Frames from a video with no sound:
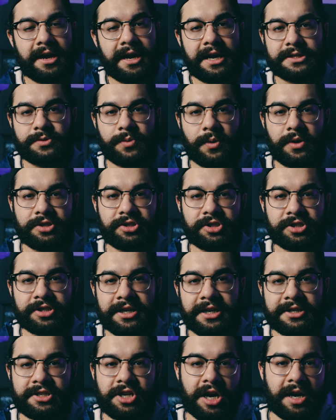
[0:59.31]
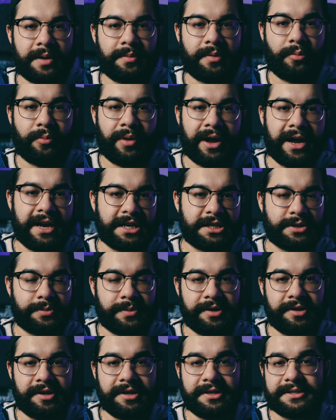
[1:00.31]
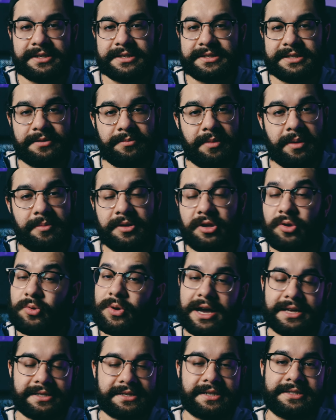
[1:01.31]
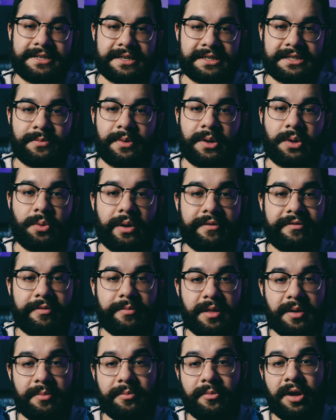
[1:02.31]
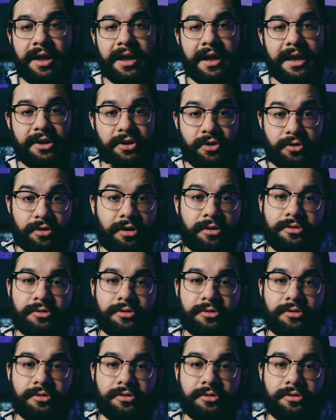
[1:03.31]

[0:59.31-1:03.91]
as well as just kind of talking about my experiences, and maybe you guys can take something away from them in your